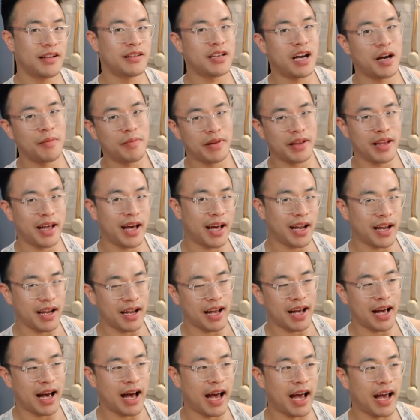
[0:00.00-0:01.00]
And on top of
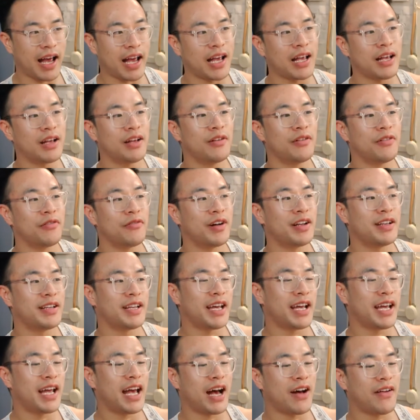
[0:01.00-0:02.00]
that,
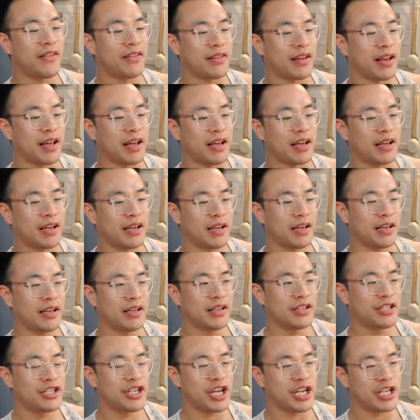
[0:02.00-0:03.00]
one day I was like
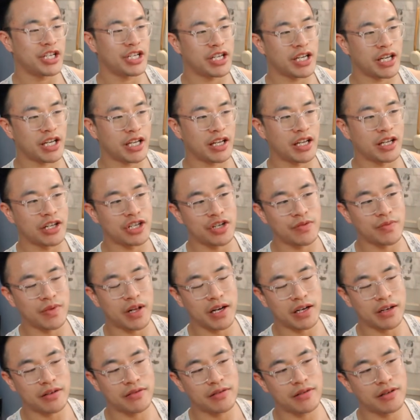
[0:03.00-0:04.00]
changing in the
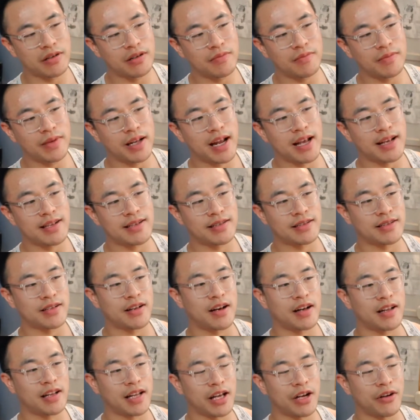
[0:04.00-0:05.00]
gym locker room and I
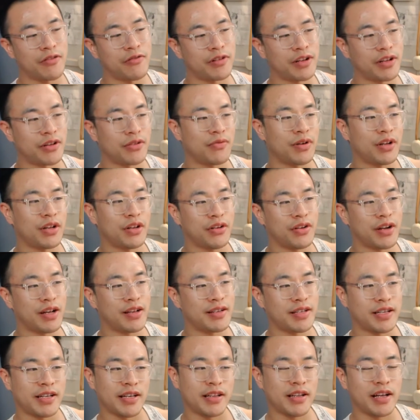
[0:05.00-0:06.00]
saw like this one dude
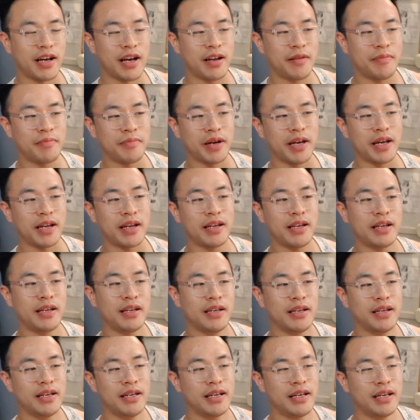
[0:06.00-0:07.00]
I see a lot, but
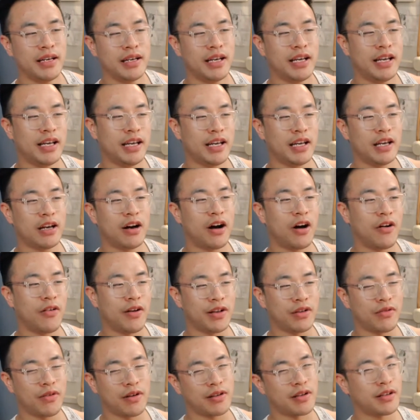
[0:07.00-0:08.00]
he
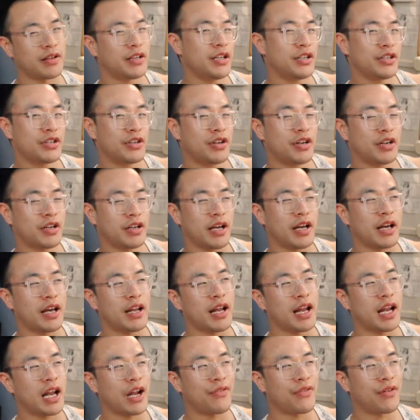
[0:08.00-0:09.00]
always wears a t-shirt
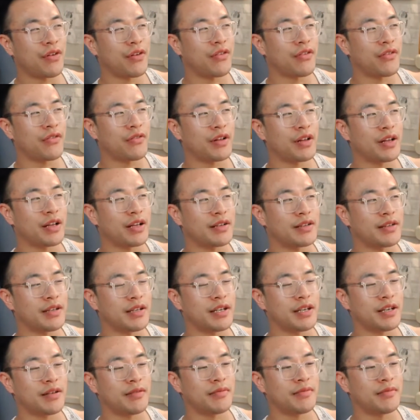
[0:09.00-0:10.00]
and I never really
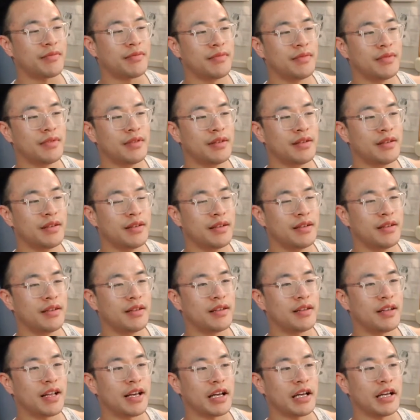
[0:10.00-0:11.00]
see him
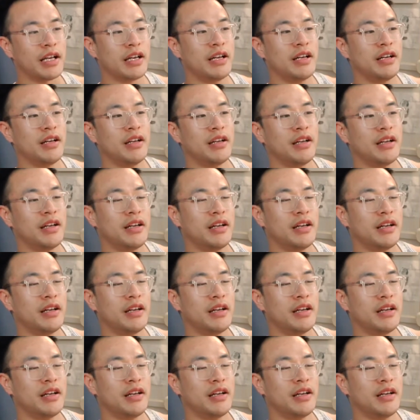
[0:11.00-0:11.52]
like